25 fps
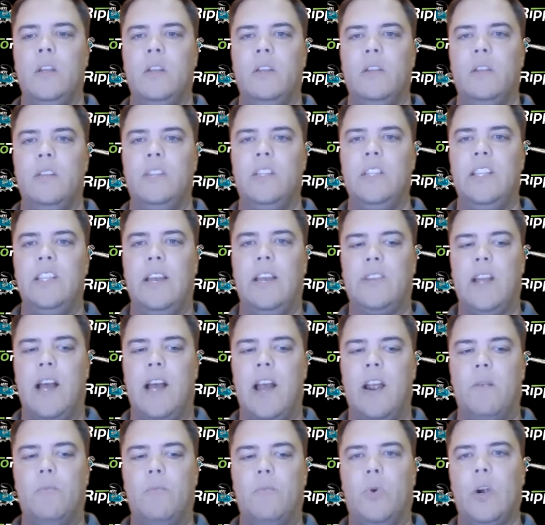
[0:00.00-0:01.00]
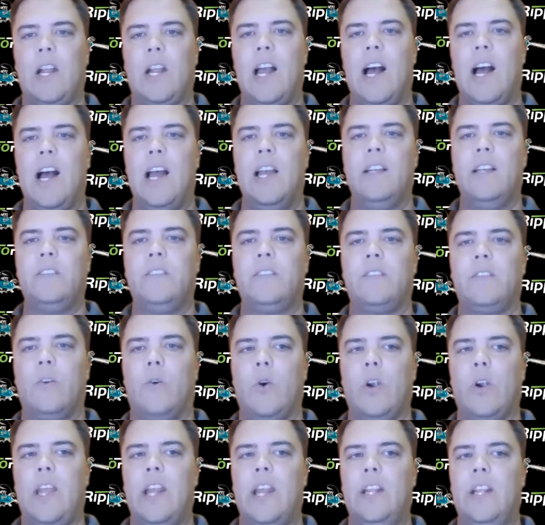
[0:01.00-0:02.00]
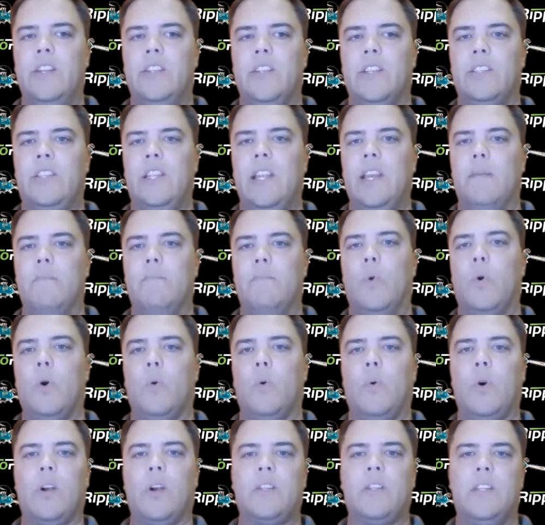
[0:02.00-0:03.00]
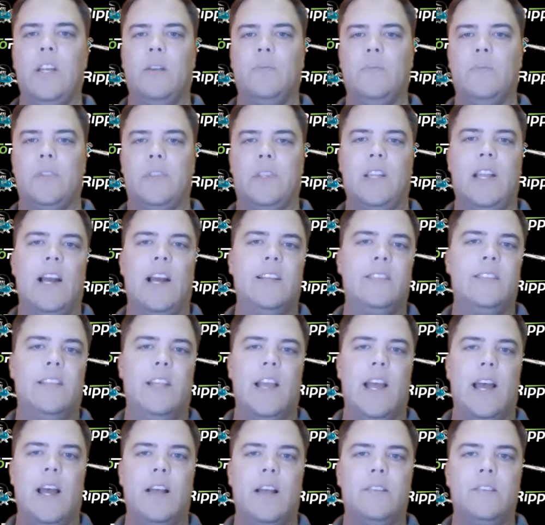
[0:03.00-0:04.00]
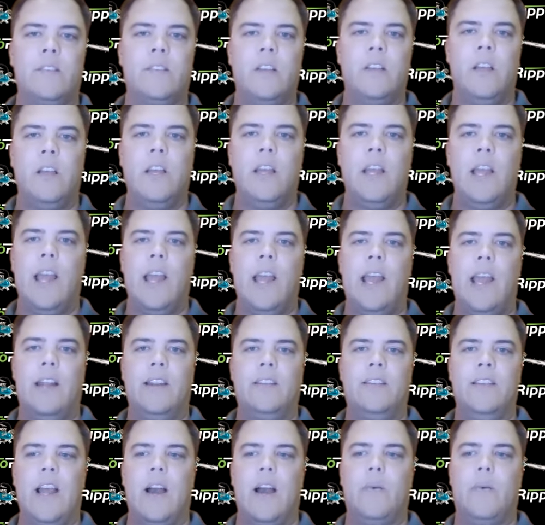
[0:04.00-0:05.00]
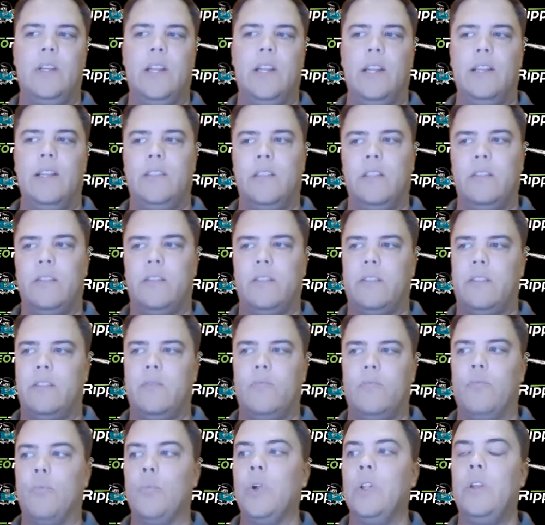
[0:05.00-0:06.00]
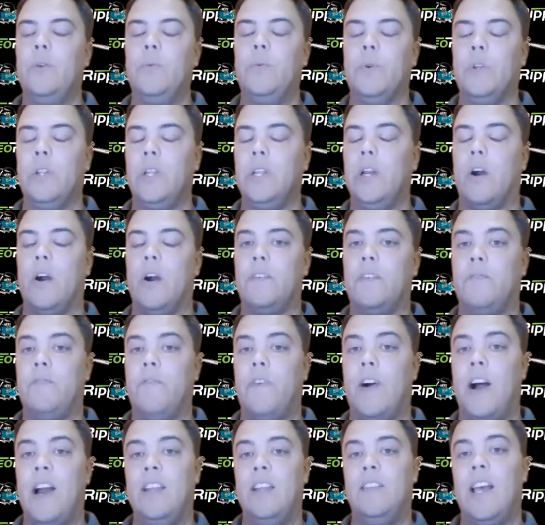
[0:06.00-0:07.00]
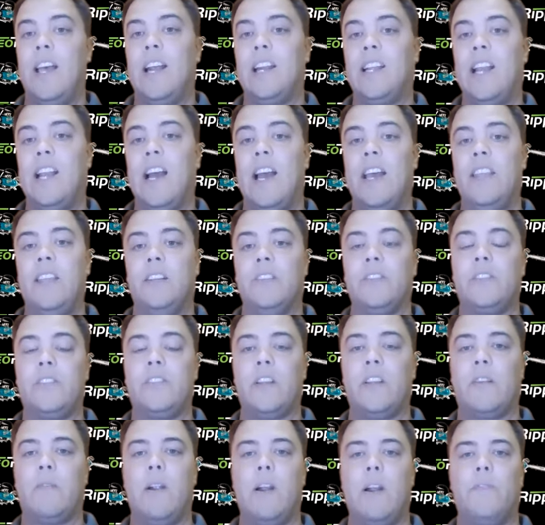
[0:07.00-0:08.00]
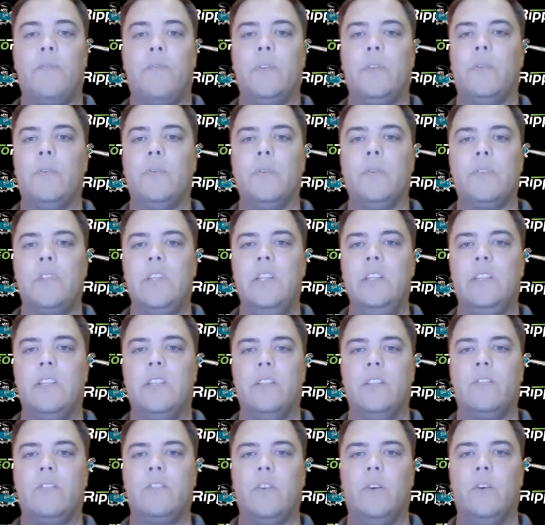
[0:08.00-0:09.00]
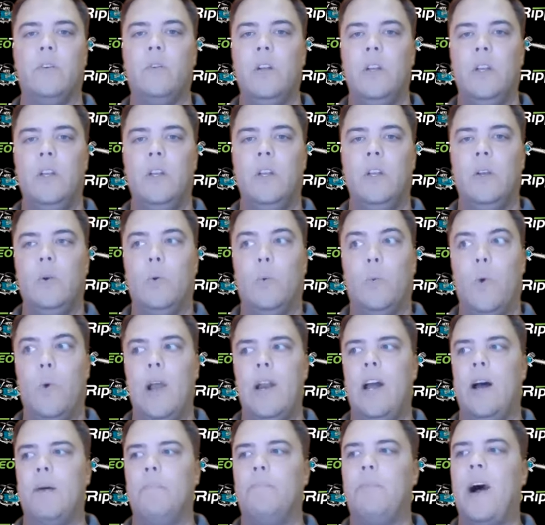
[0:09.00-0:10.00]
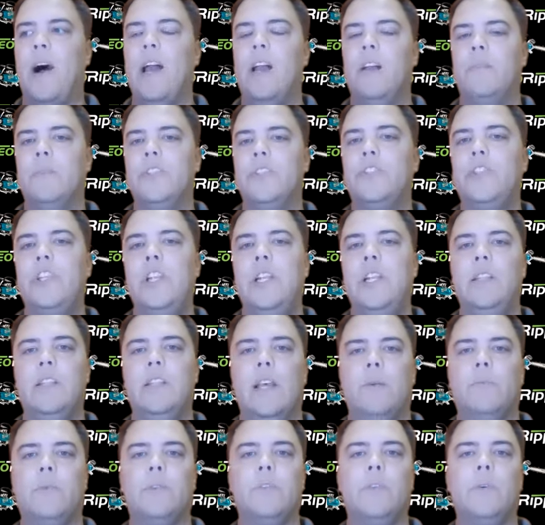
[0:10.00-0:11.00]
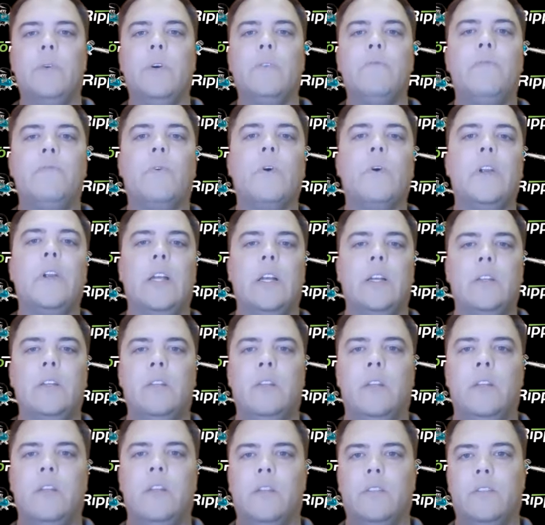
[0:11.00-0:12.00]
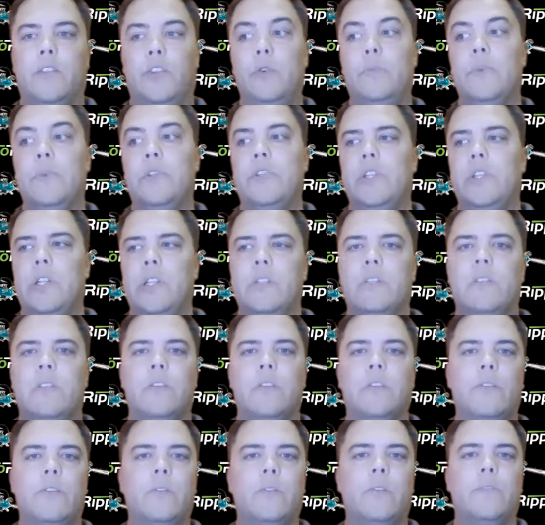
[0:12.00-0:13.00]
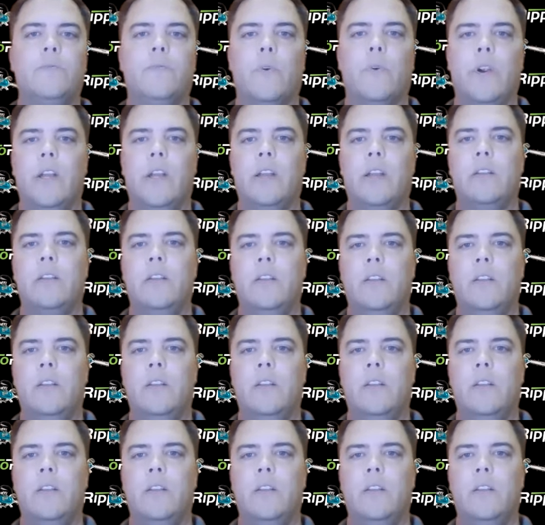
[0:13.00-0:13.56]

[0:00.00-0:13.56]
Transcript: does he have to hire more guys, or can he just get more work done with the guys he has? And nowadays it's really, really hard to find that guy that'll stick around for the whole season. So why not buy a machine that will do it for you? 2 machines that'll do it for you.